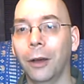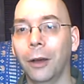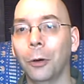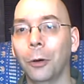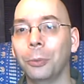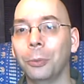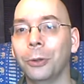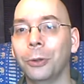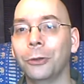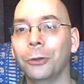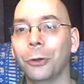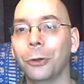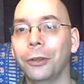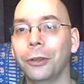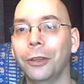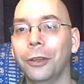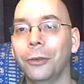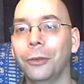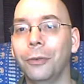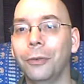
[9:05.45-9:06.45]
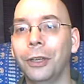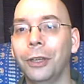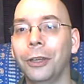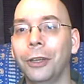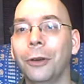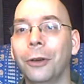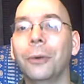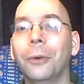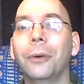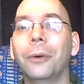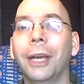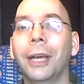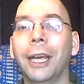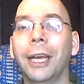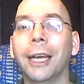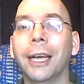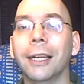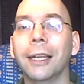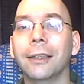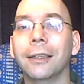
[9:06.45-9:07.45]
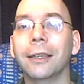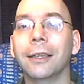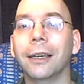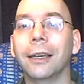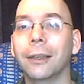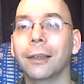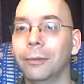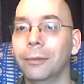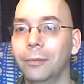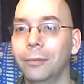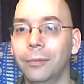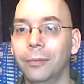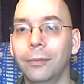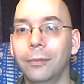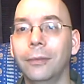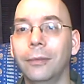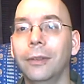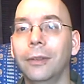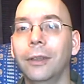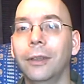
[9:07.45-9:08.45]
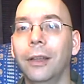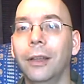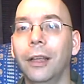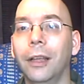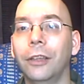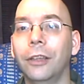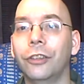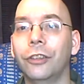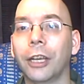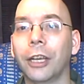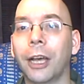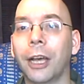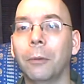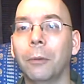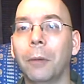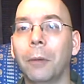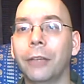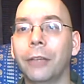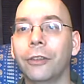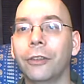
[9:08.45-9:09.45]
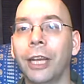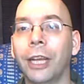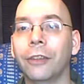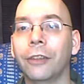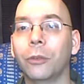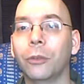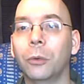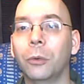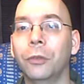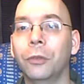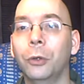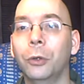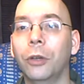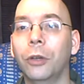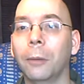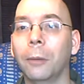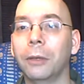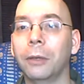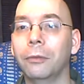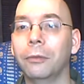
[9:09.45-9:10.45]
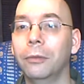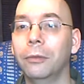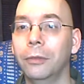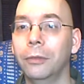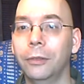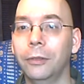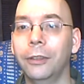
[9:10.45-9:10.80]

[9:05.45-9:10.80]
I hope you enjoyed this video, and check out my Sedanza review coming